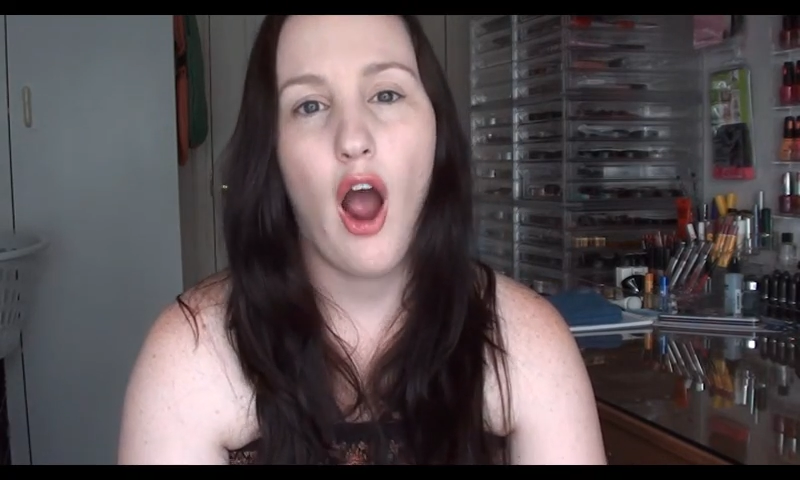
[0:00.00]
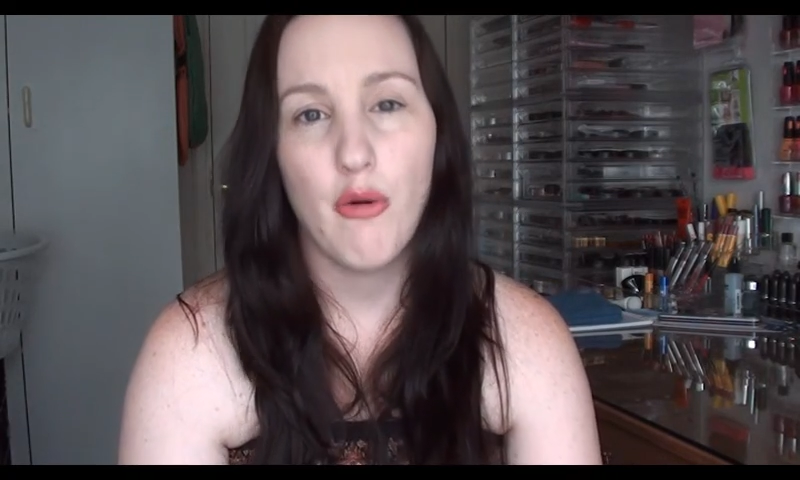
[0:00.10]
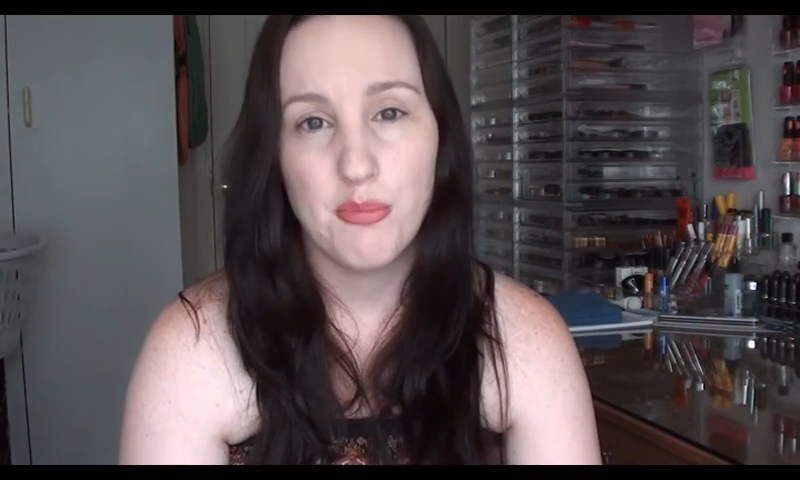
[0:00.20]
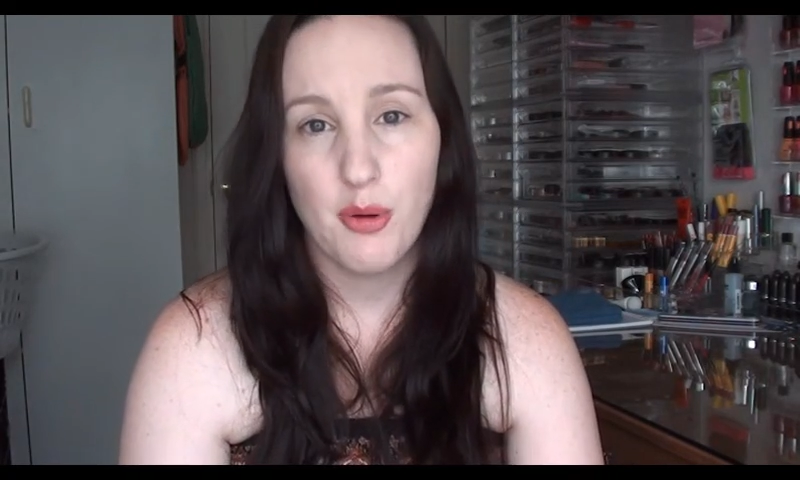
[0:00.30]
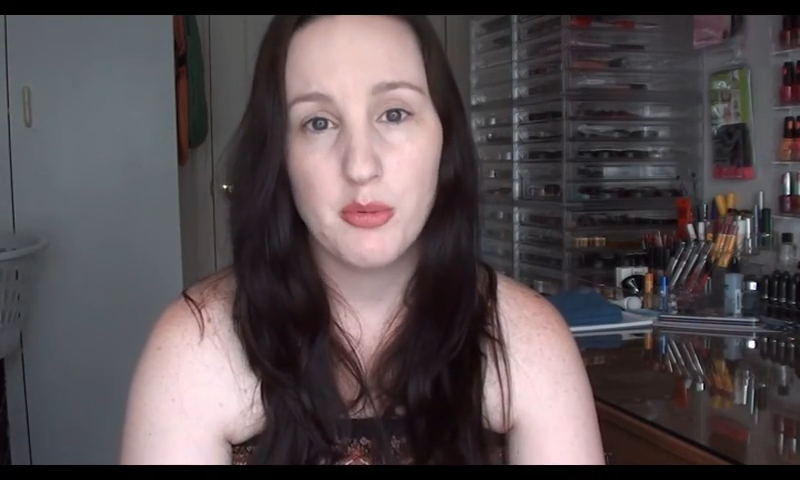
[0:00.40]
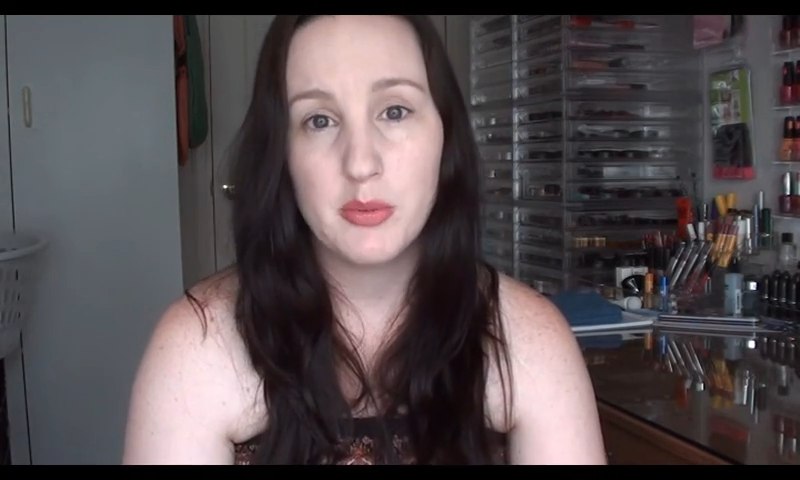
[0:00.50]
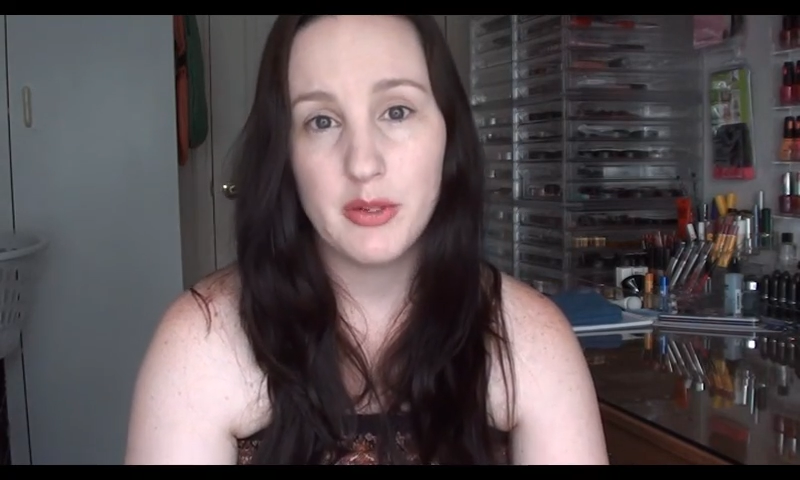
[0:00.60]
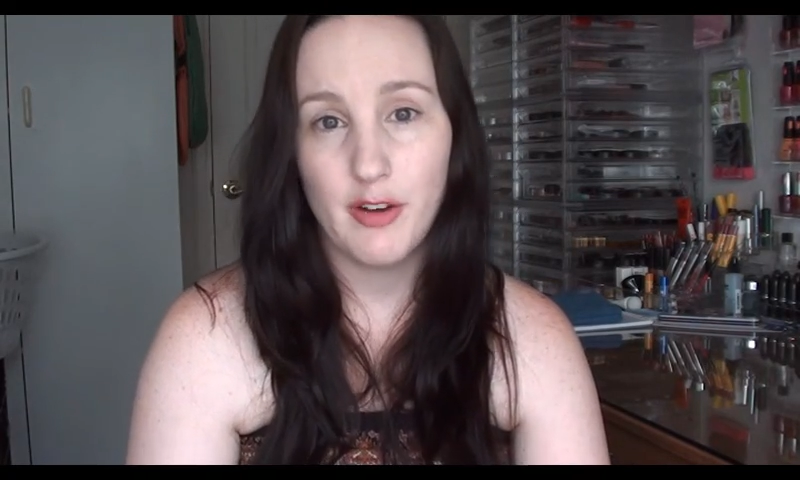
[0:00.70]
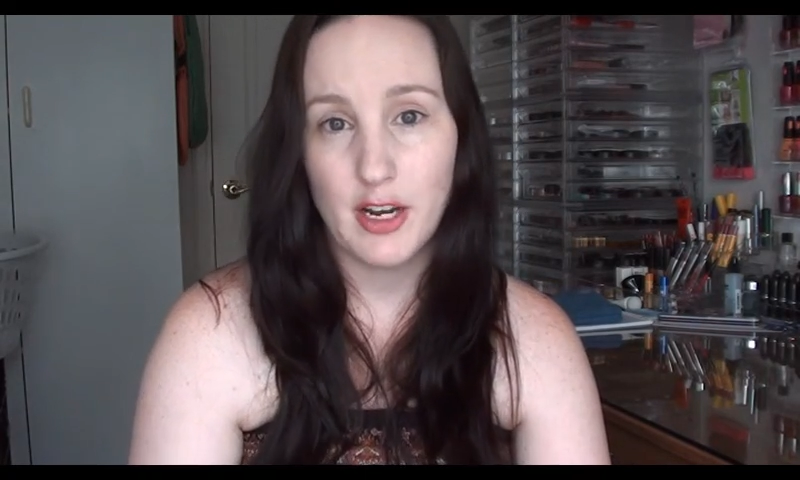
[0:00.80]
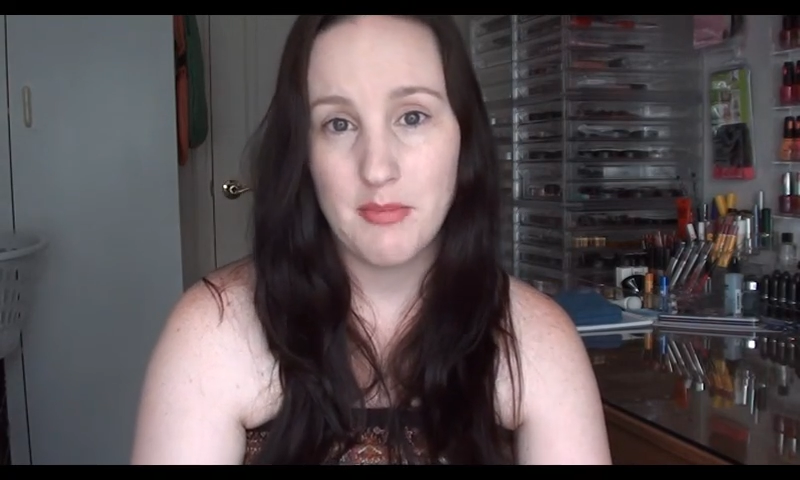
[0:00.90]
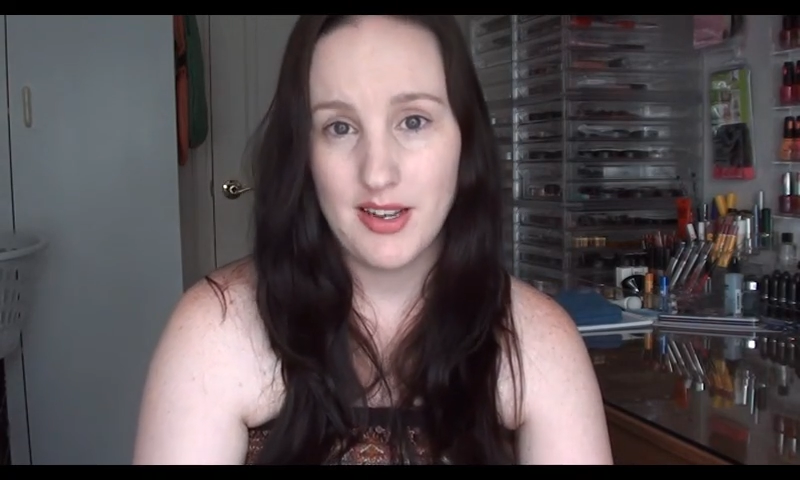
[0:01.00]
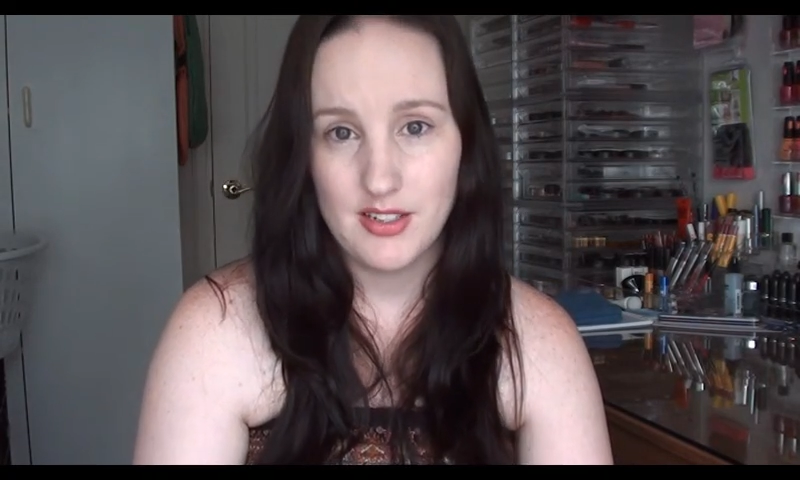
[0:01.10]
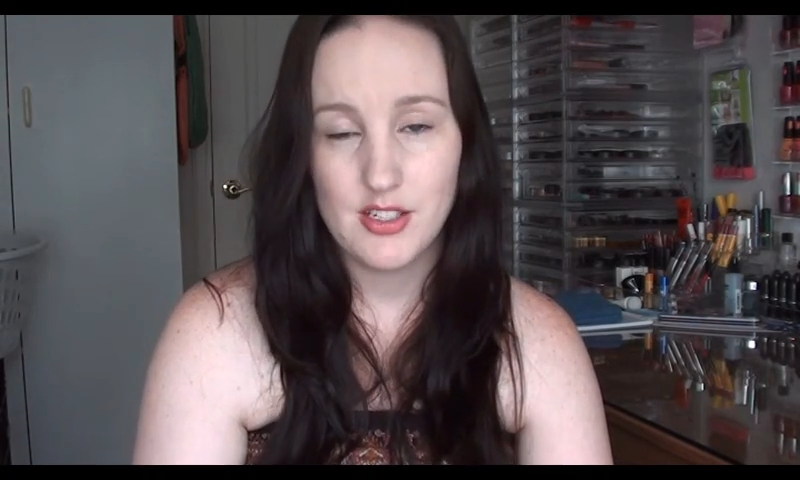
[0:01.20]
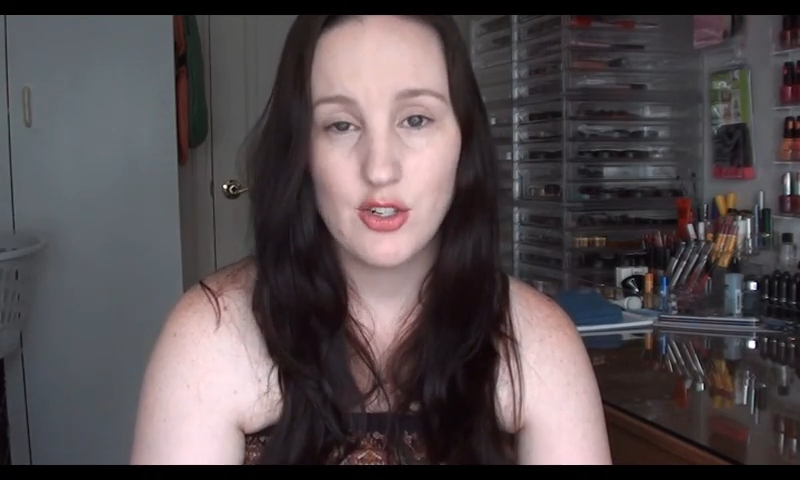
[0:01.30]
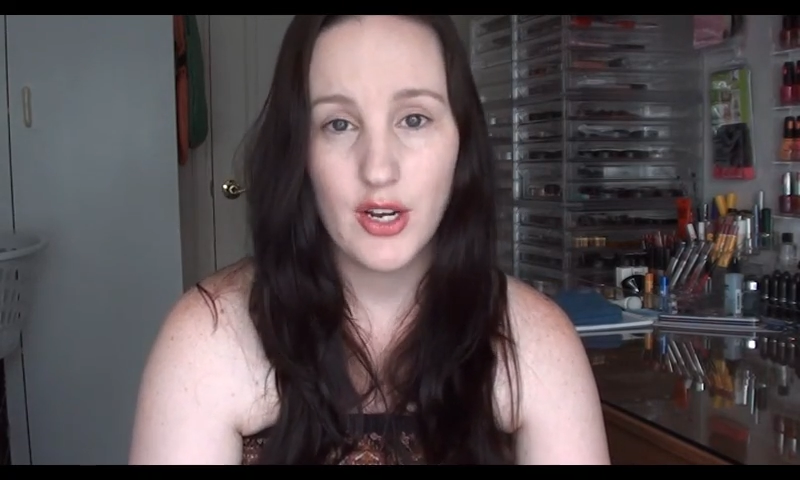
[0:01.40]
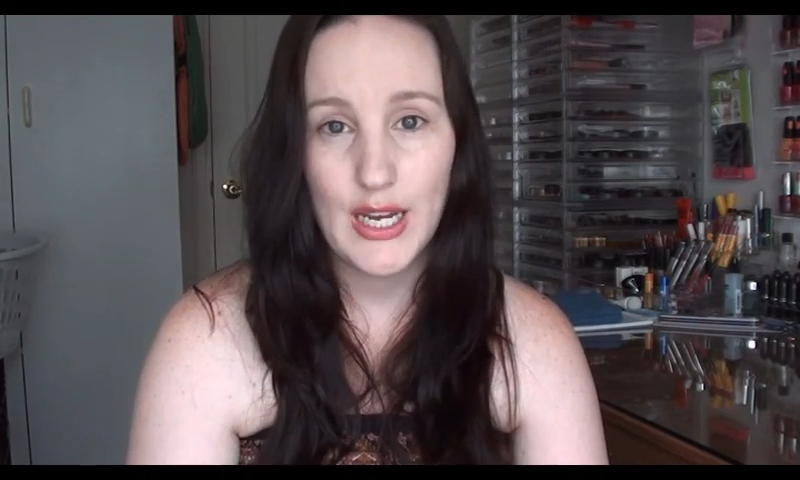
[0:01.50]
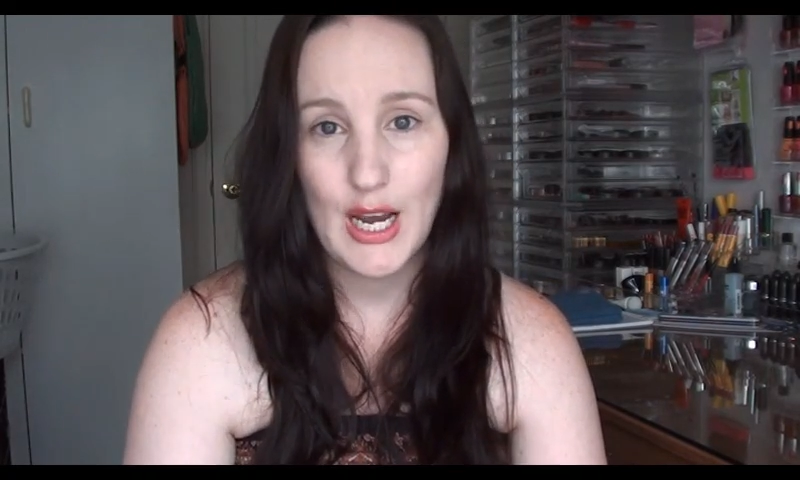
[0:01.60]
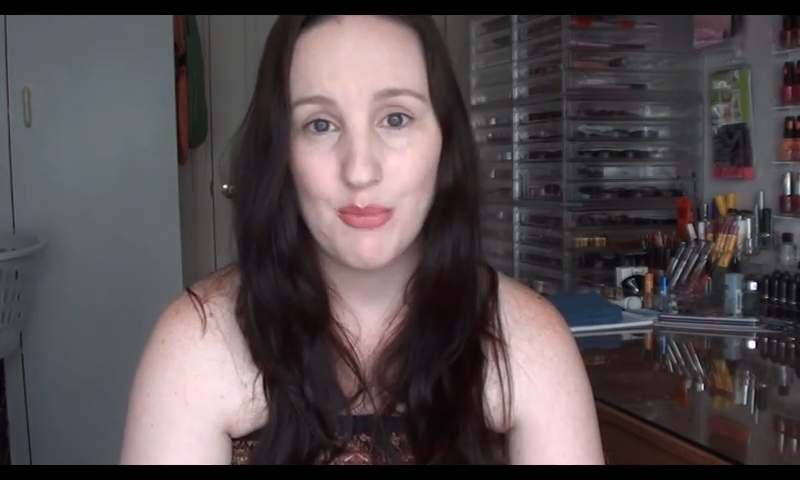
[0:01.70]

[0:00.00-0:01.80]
I would probably recommend stocking